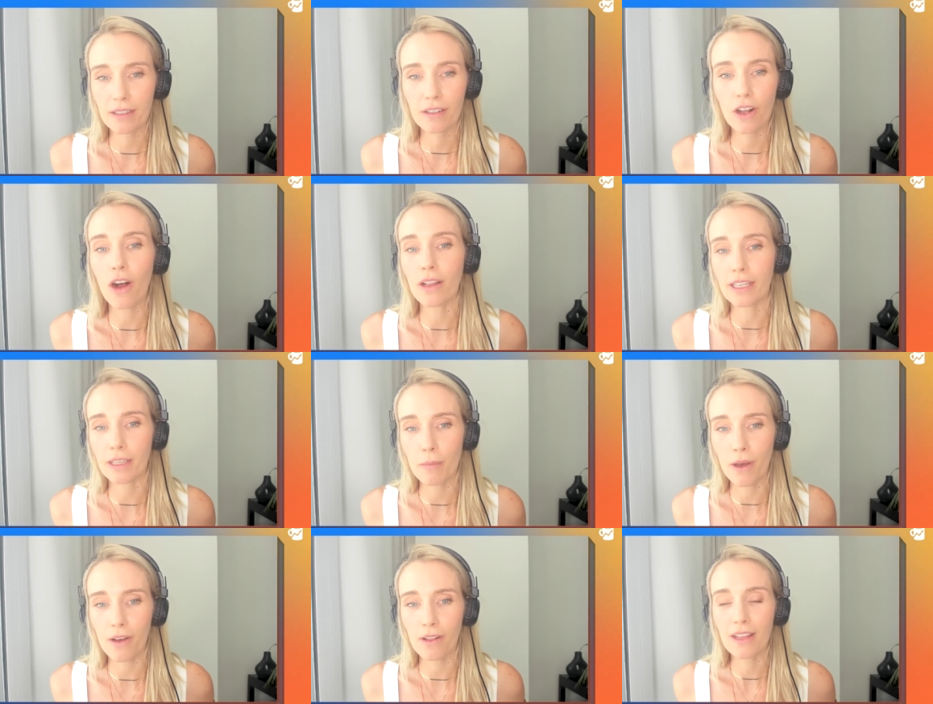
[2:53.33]
calling the
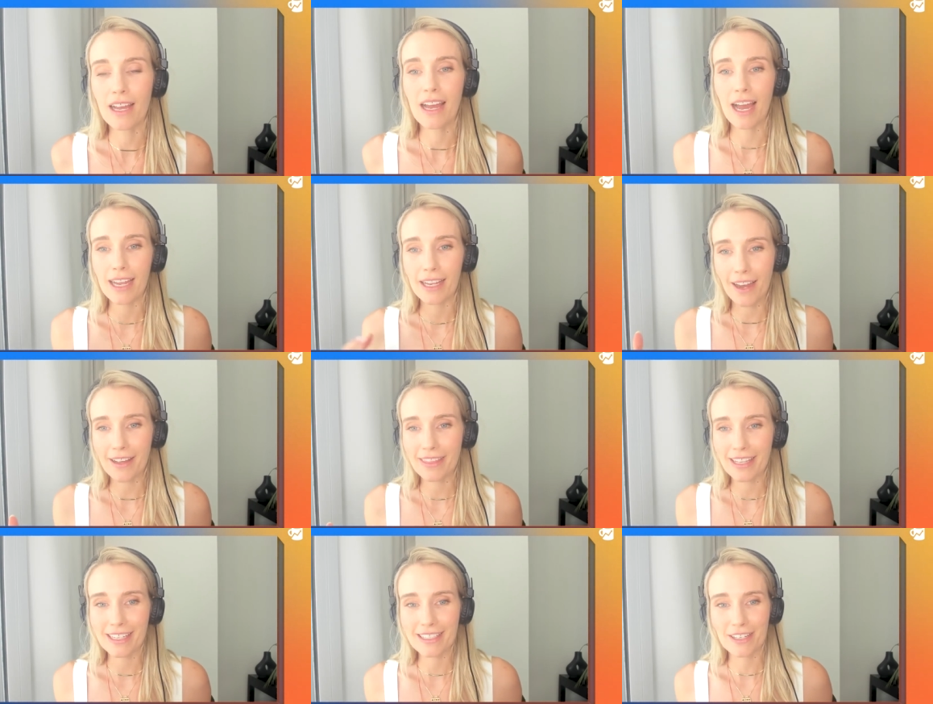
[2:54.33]
ball. I got
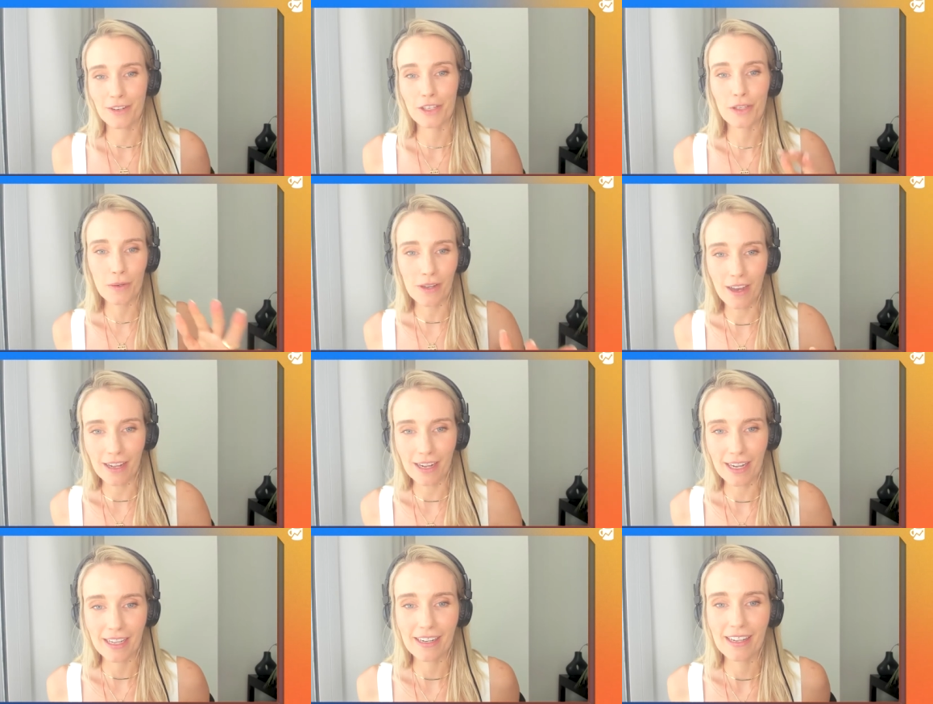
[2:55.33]
this, no, you got
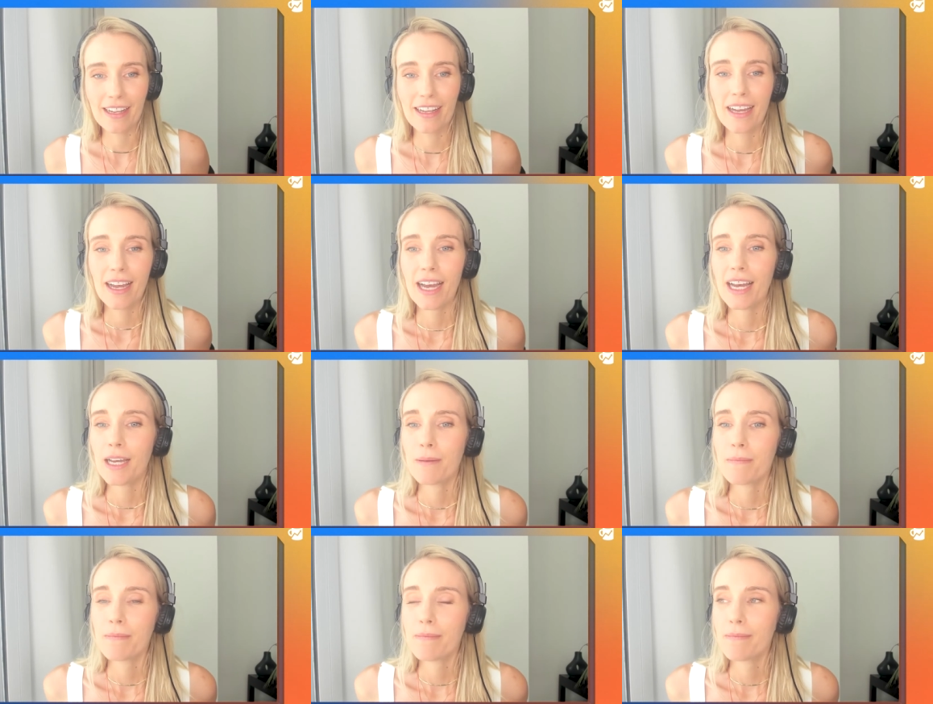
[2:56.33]
it.
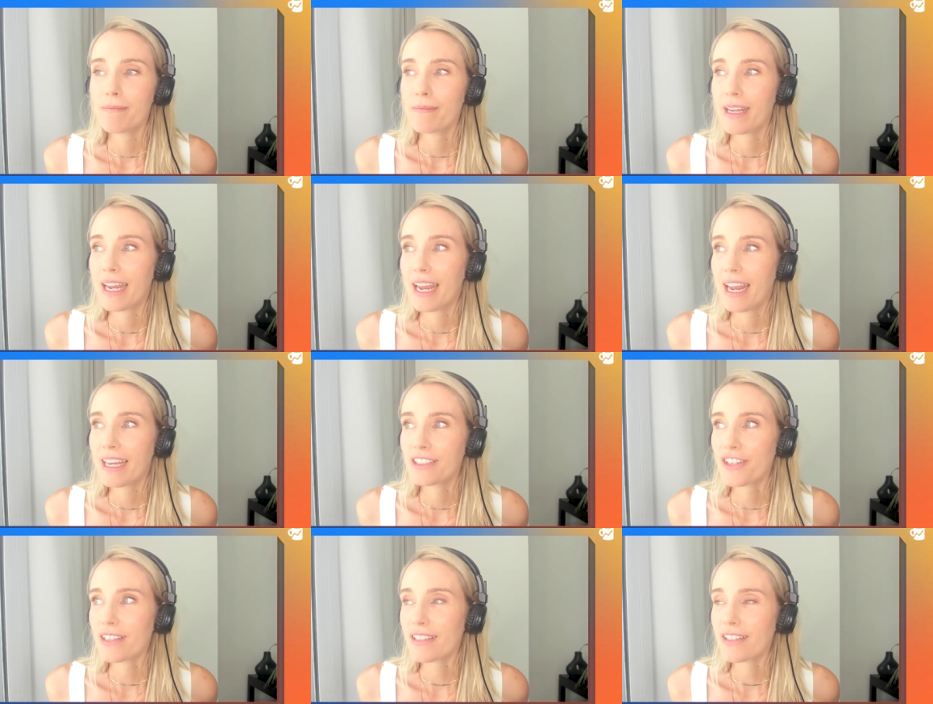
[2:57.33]
Um,
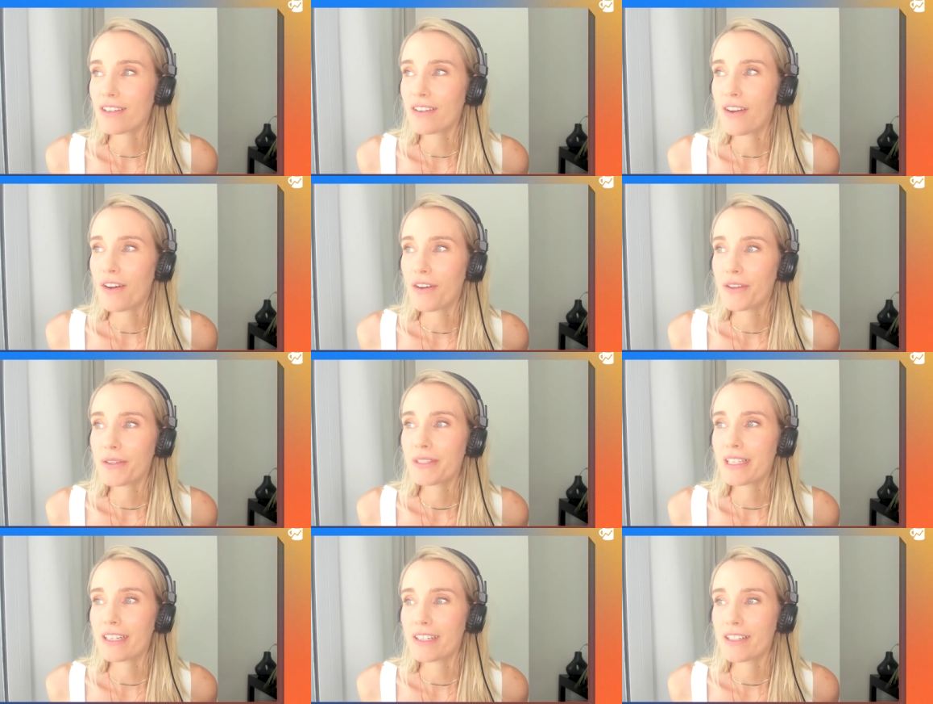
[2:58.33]
and just all
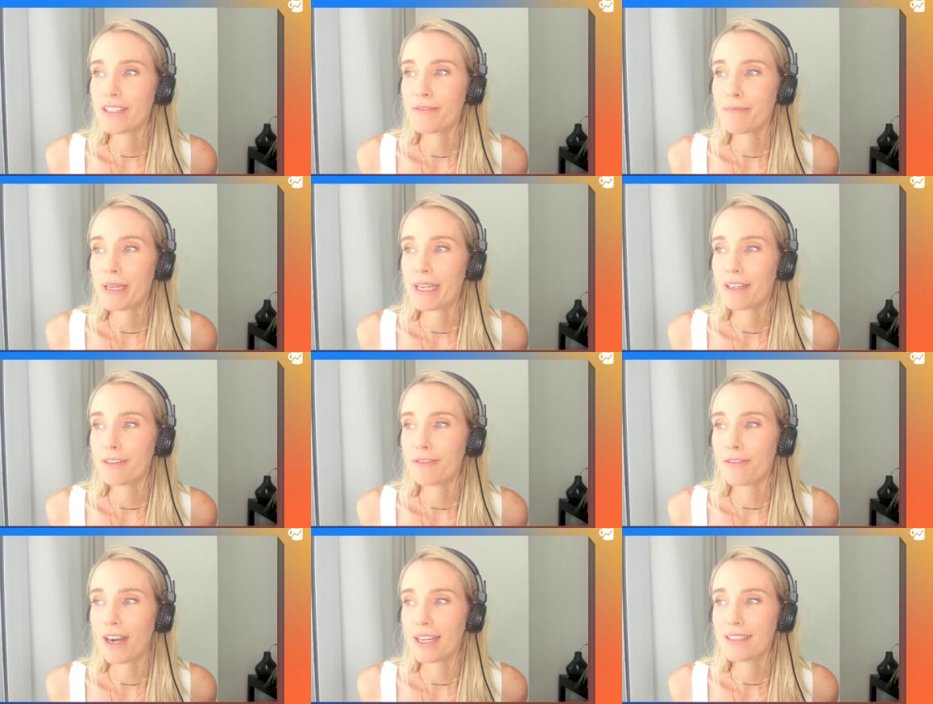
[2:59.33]
those years of being
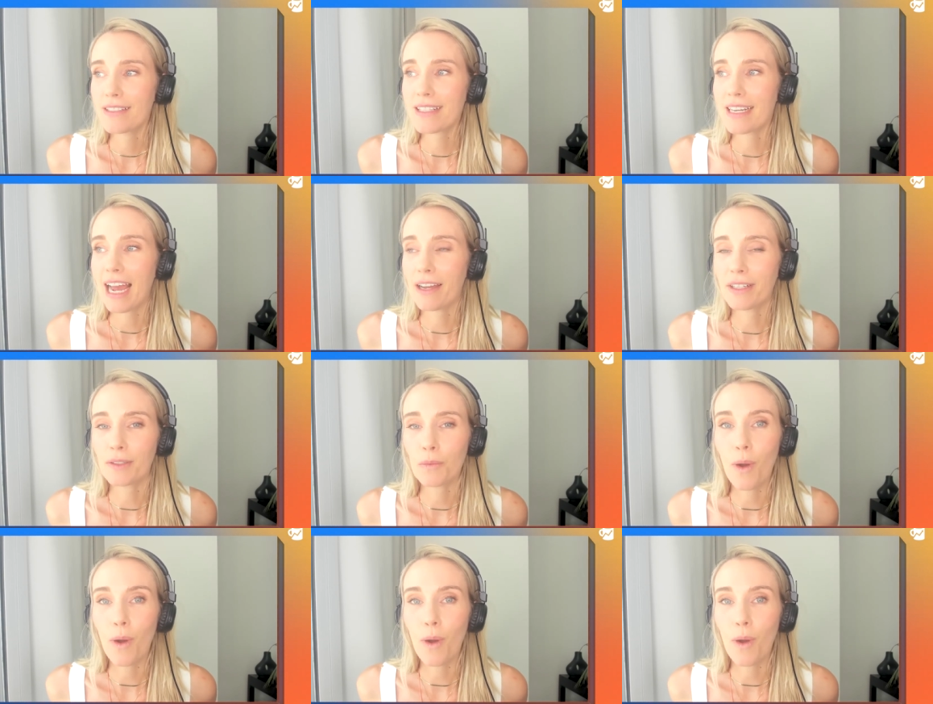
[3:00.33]
friends and having